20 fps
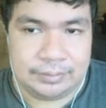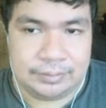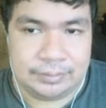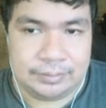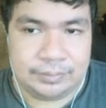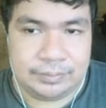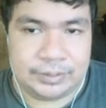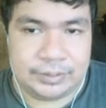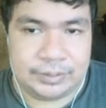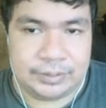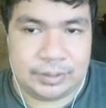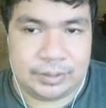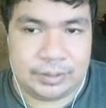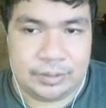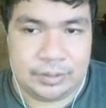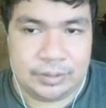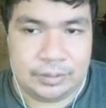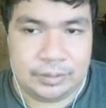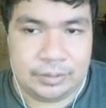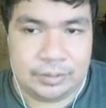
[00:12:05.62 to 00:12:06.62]

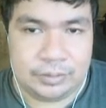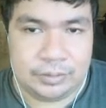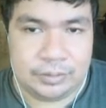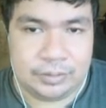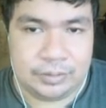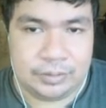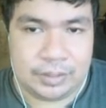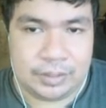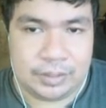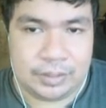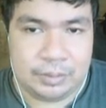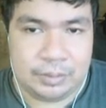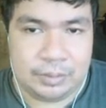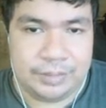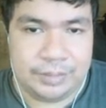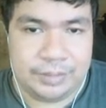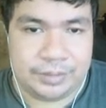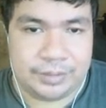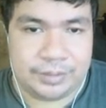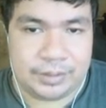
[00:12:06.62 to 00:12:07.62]
so I will leave
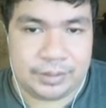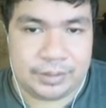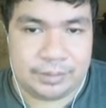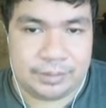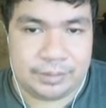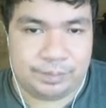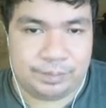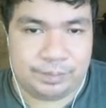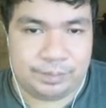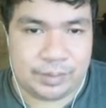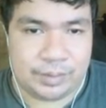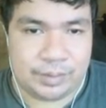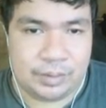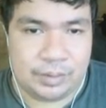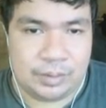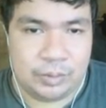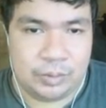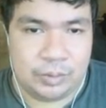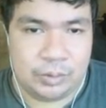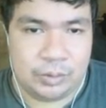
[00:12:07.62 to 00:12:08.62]
it. I
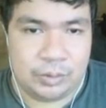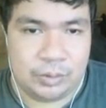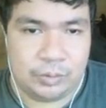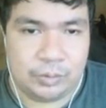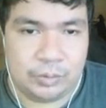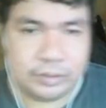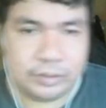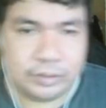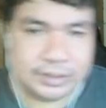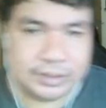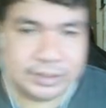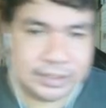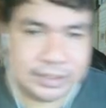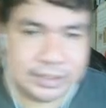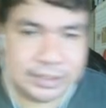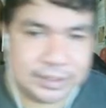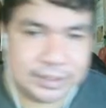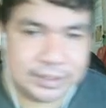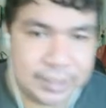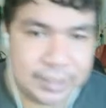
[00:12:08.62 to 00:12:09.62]
will not discuss it
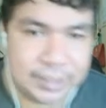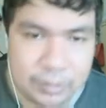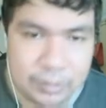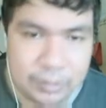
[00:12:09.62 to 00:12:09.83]
now.